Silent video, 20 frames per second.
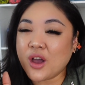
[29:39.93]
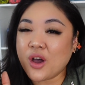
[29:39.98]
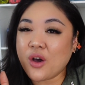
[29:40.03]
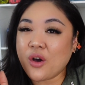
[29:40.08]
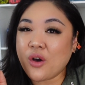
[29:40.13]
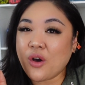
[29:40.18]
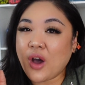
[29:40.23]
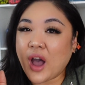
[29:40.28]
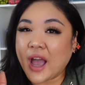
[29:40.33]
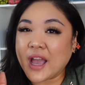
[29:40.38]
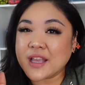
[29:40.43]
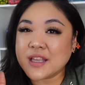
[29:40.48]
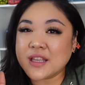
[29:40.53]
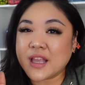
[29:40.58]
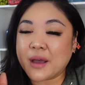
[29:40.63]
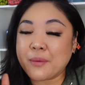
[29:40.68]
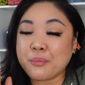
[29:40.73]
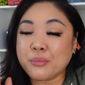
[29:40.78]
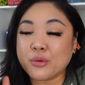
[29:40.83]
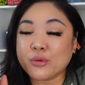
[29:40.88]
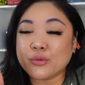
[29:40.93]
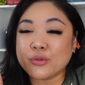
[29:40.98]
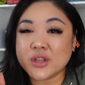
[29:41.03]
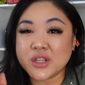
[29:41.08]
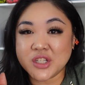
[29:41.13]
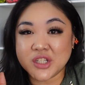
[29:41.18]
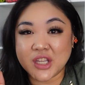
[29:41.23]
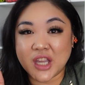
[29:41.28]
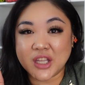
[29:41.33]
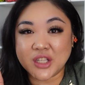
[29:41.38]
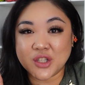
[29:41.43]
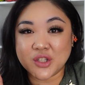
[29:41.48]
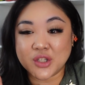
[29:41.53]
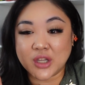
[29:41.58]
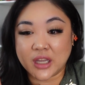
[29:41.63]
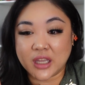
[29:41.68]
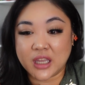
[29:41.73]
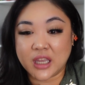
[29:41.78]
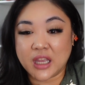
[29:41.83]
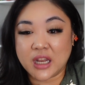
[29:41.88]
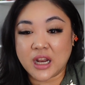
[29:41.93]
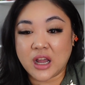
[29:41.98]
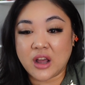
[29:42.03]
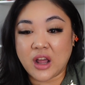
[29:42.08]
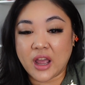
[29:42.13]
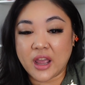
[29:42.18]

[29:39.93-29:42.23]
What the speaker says: I appreciate you checking it out.